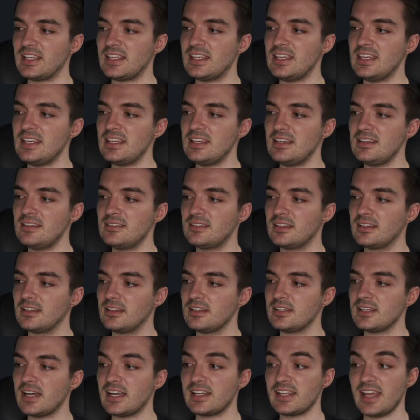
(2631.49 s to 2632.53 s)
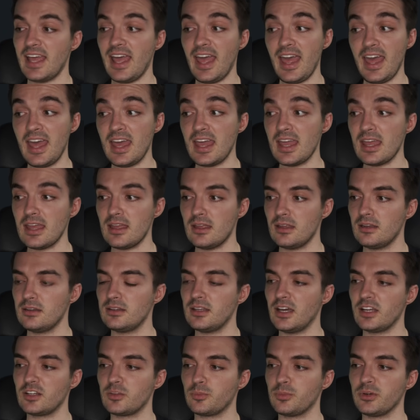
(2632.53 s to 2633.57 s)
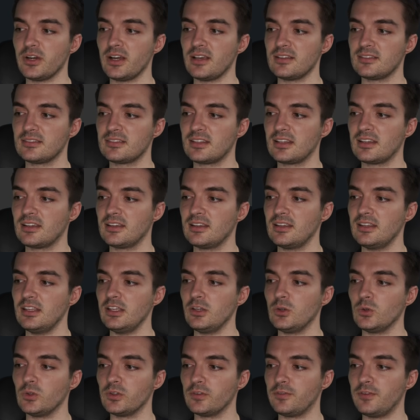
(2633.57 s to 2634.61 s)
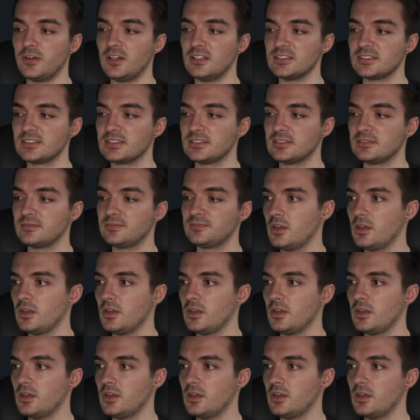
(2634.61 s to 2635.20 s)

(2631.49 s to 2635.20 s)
keys.a.pressed equal to false.